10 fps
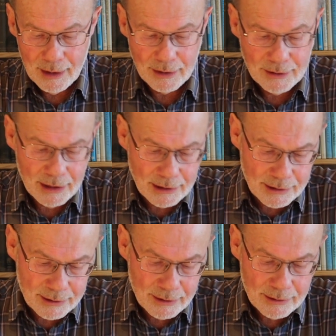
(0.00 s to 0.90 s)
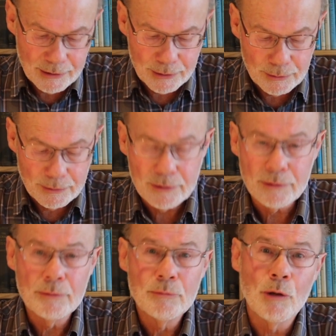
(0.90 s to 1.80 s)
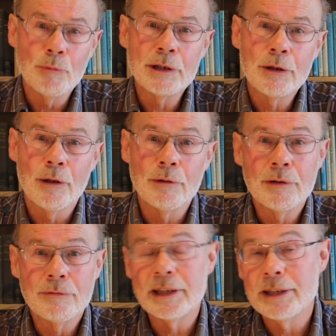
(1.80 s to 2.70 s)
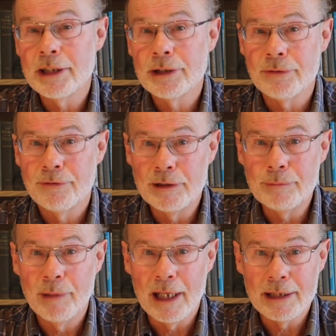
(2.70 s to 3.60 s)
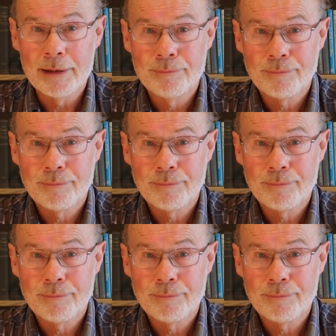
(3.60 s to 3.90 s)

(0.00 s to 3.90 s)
And that's due to what we call radiation feedback.